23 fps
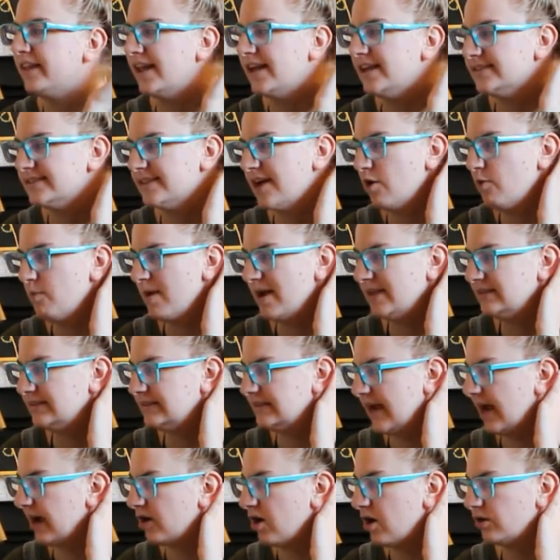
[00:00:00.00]
lays out my
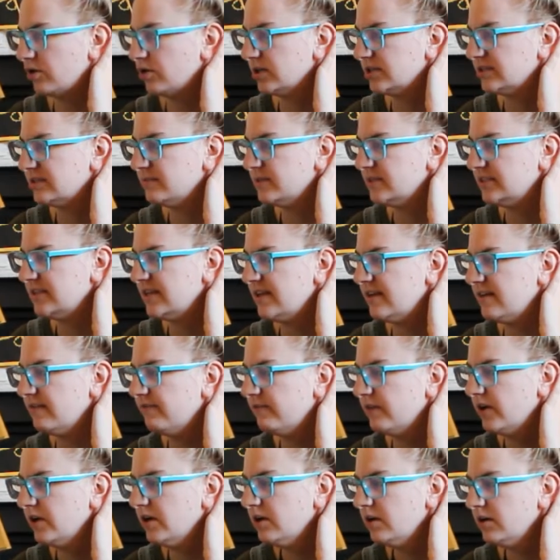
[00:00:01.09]
snack on Christmas Eve,"
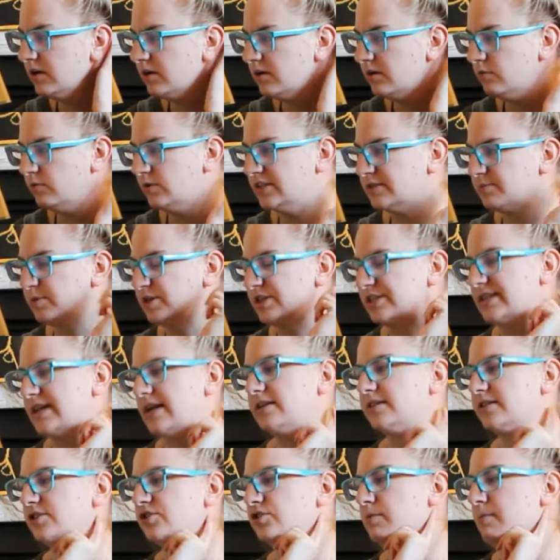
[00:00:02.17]
whispered
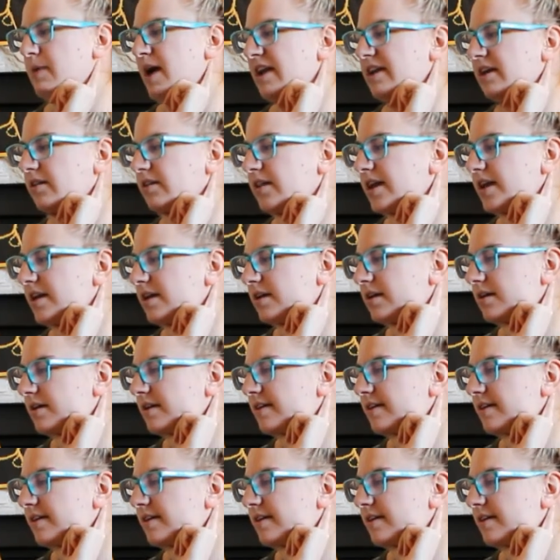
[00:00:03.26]
Santa dramatically.